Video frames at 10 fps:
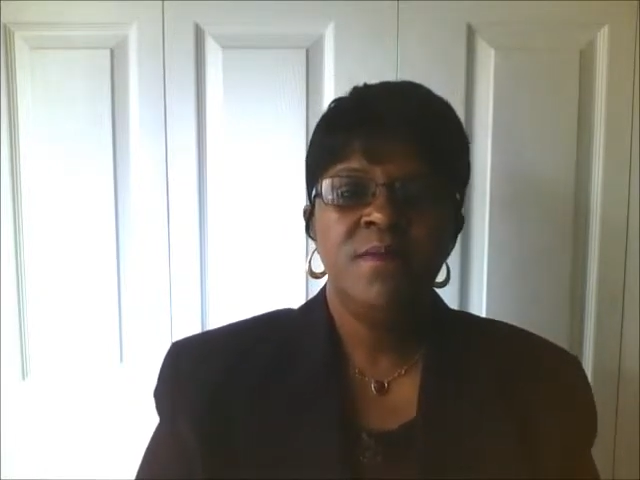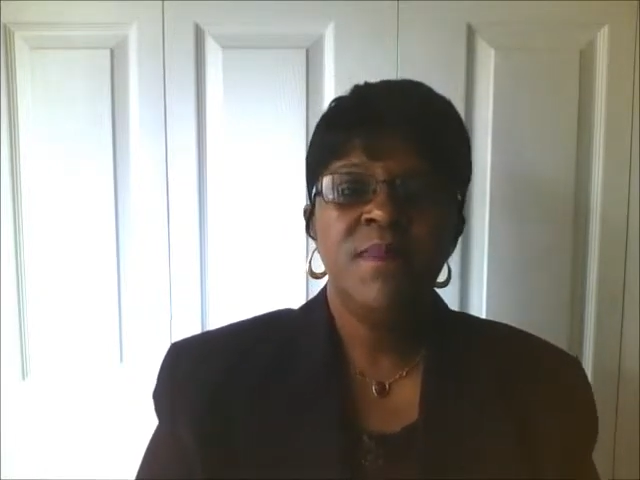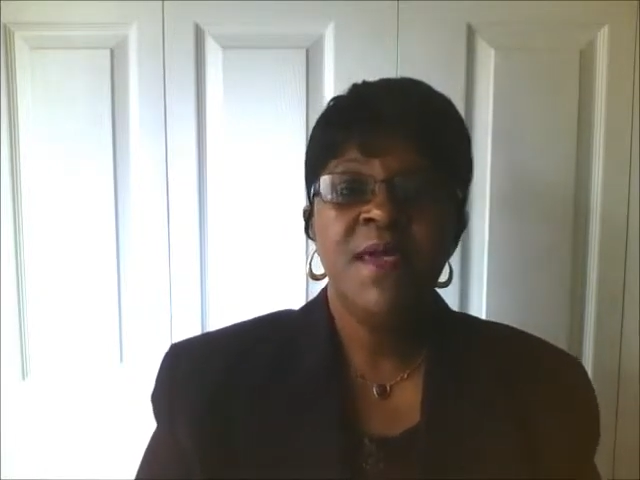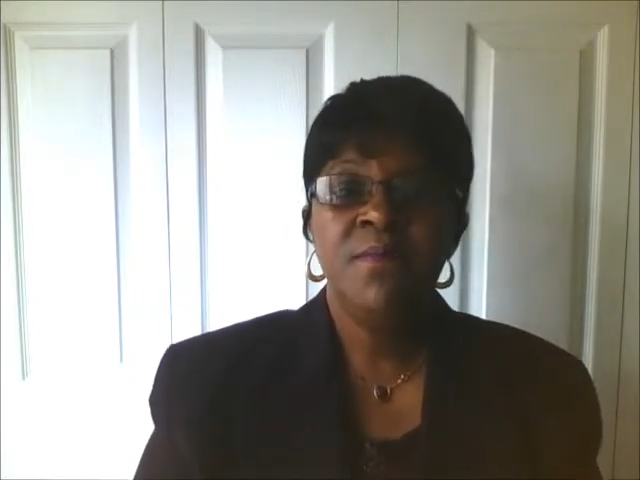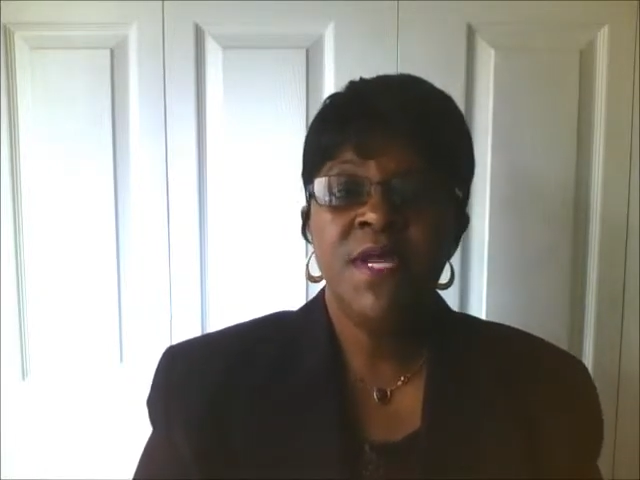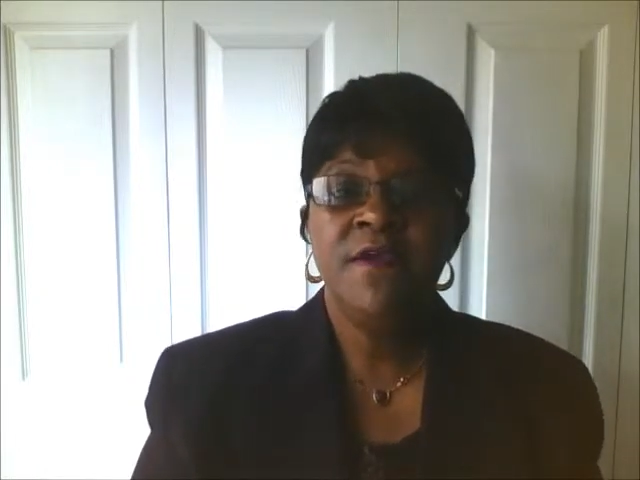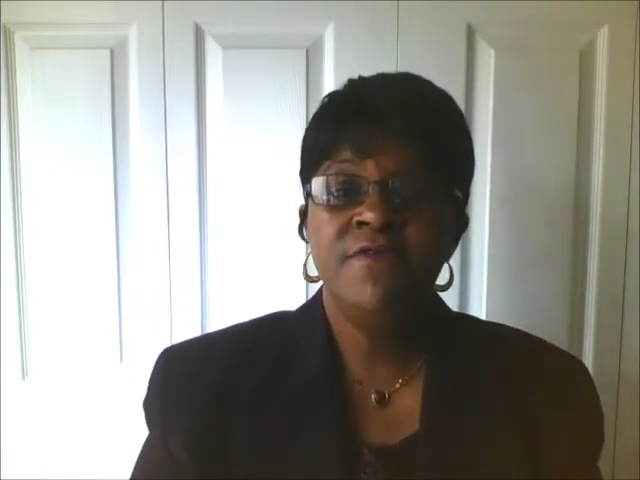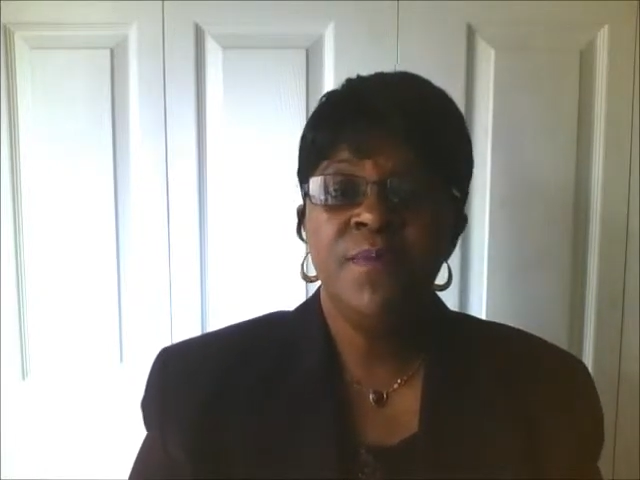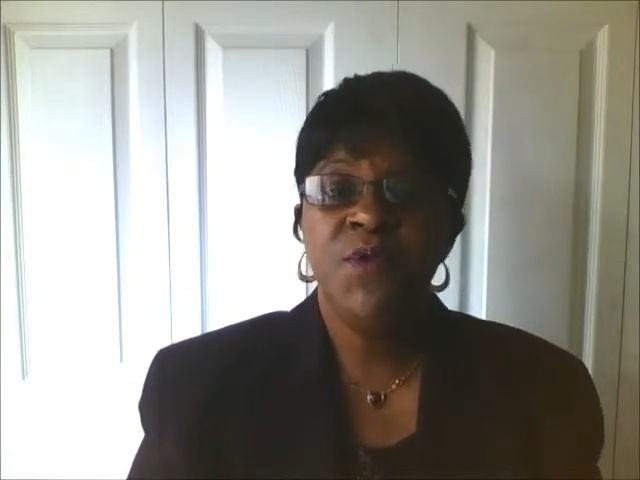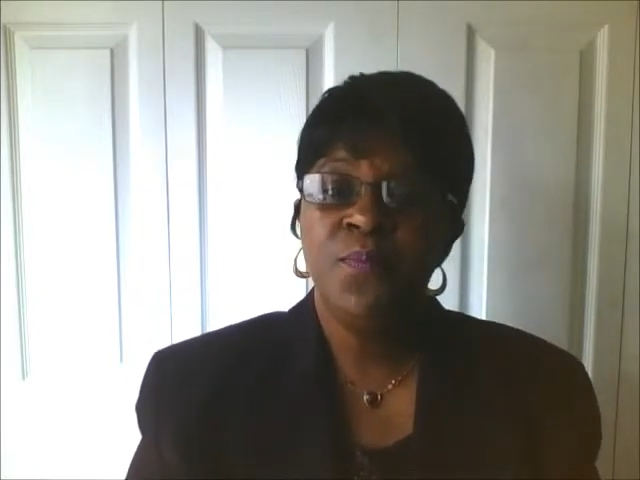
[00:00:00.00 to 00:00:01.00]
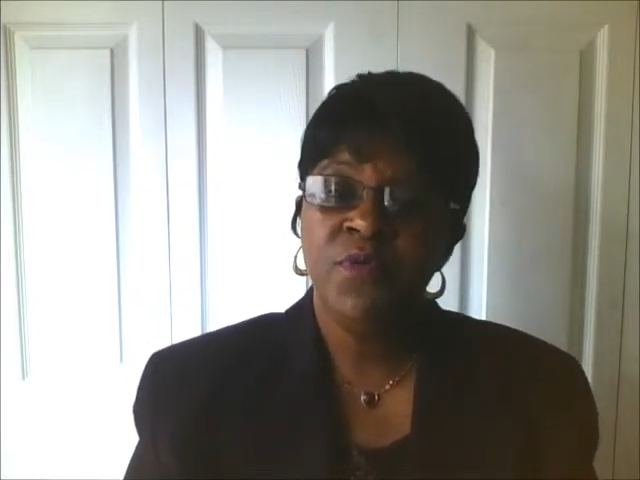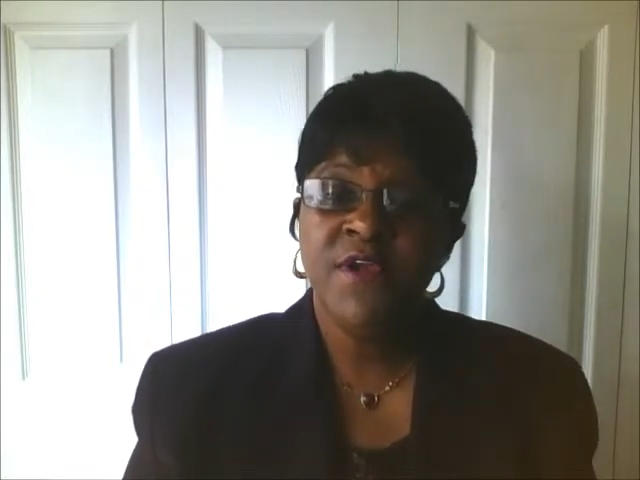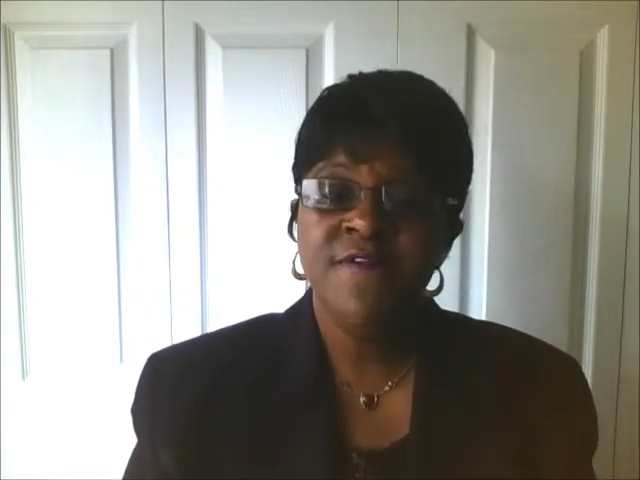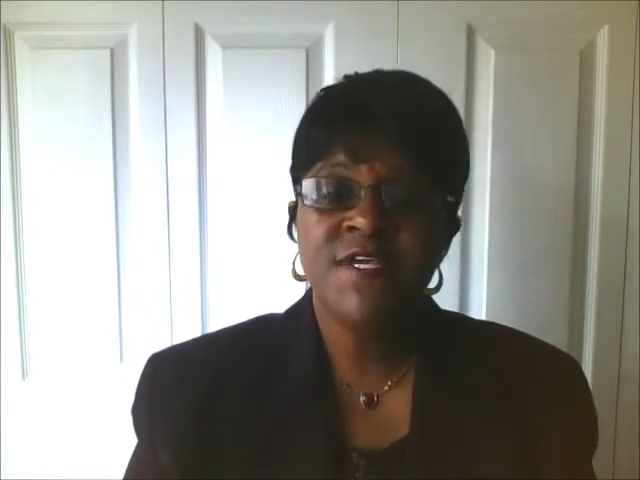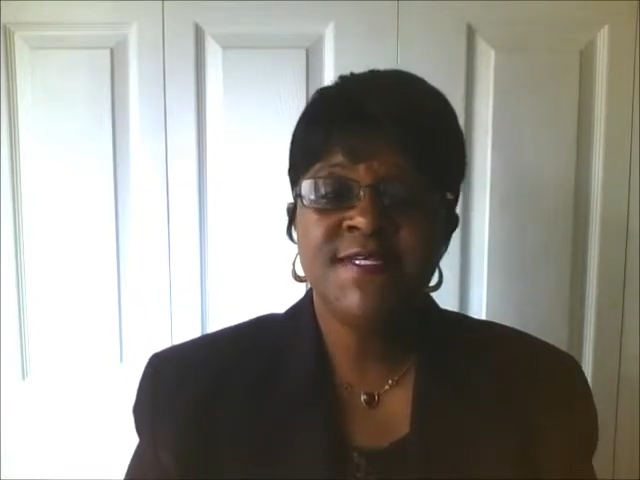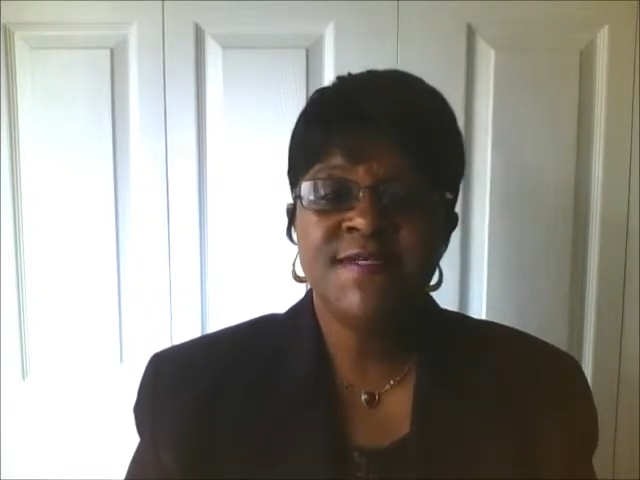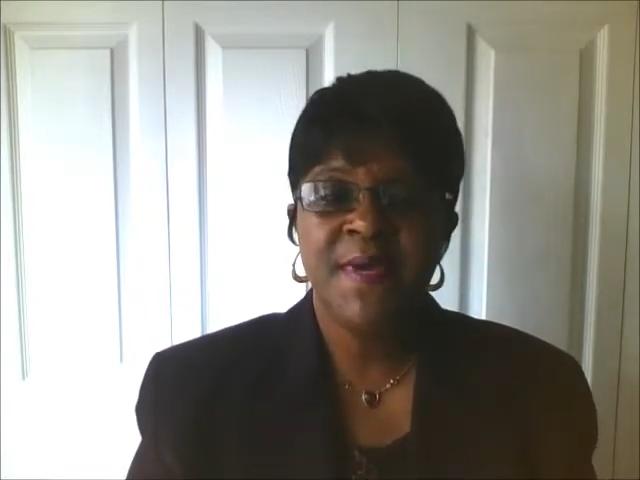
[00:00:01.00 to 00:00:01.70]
Make money from your previous